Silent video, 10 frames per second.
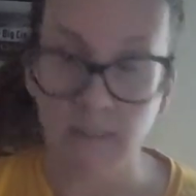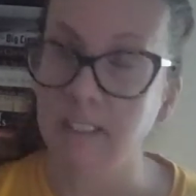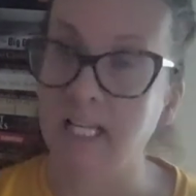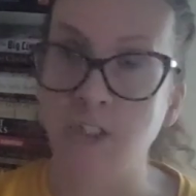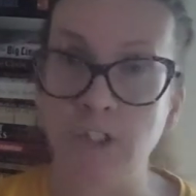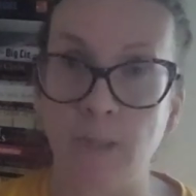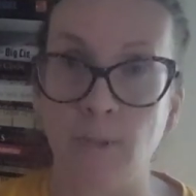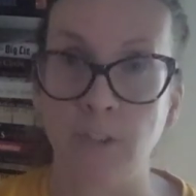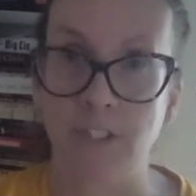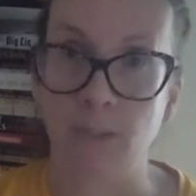catch up
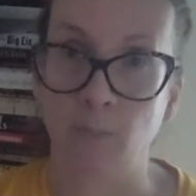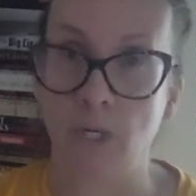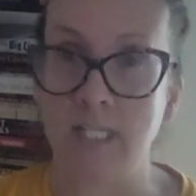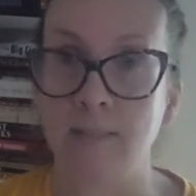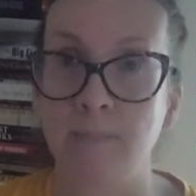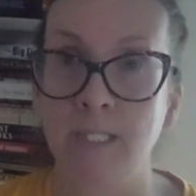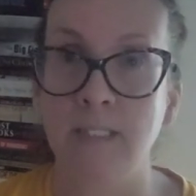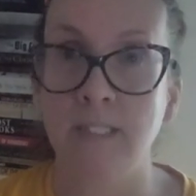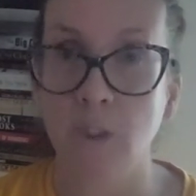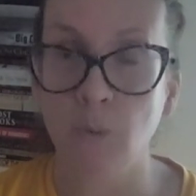on some
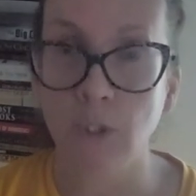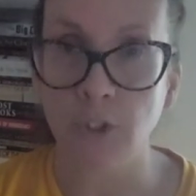recipes that you want to